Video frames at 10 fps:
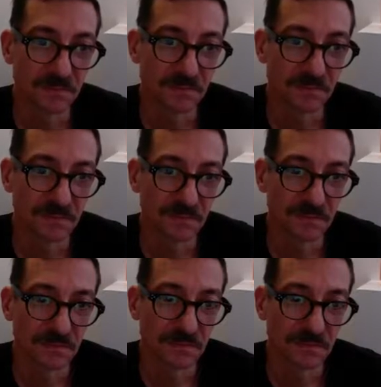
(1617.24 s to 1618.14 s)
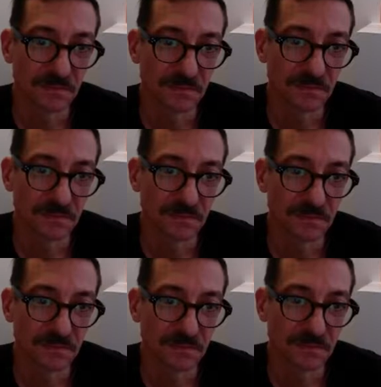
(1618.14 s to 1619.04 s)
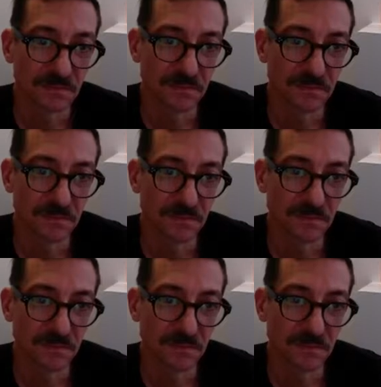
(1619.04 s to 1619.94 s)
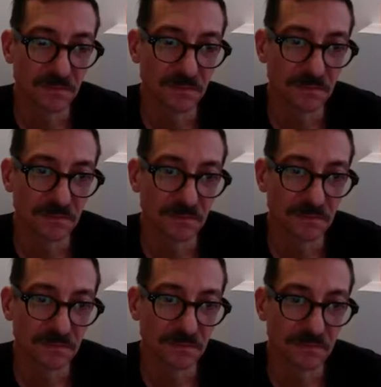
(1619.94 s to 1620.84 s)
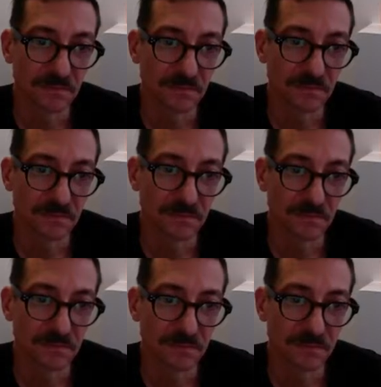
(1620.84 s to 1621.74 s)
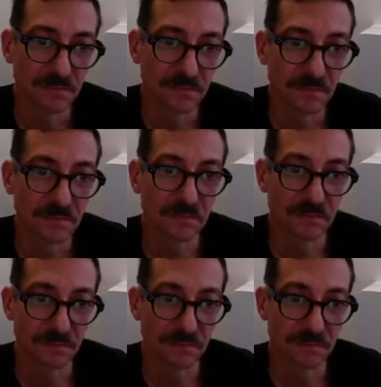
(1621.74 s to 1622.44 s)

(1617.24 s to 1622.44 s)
[no speech]